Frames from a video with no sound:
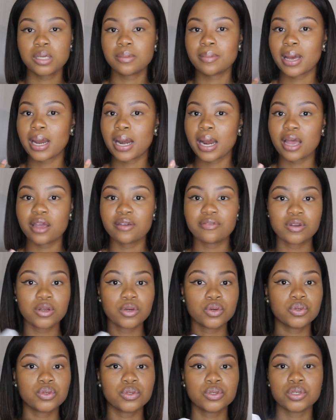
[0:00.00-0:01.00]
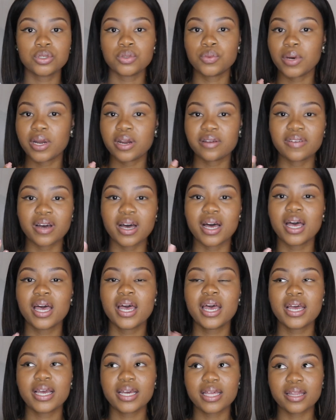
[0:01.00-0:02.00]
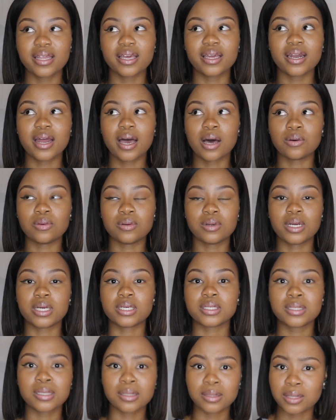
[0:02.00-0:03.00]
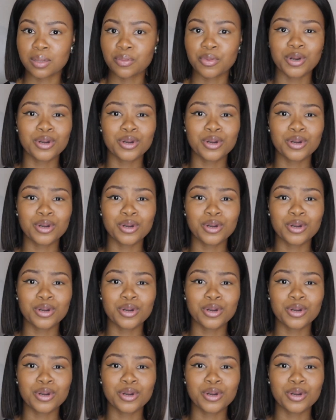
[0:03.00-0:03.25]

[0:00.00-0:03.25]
my livelihood, whatever, then I will, like, tell someone.